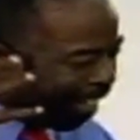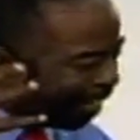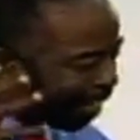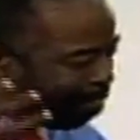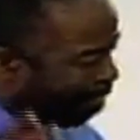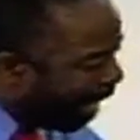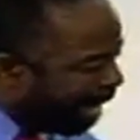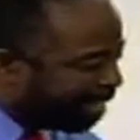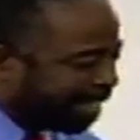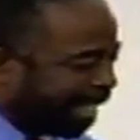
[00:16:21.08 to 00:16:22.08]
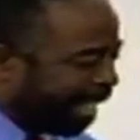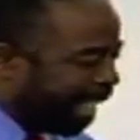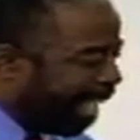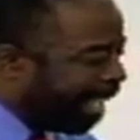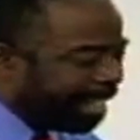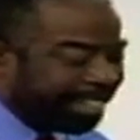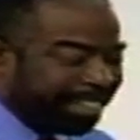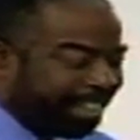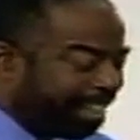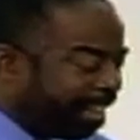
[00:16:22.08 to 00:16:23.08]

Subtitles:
It's amazing. And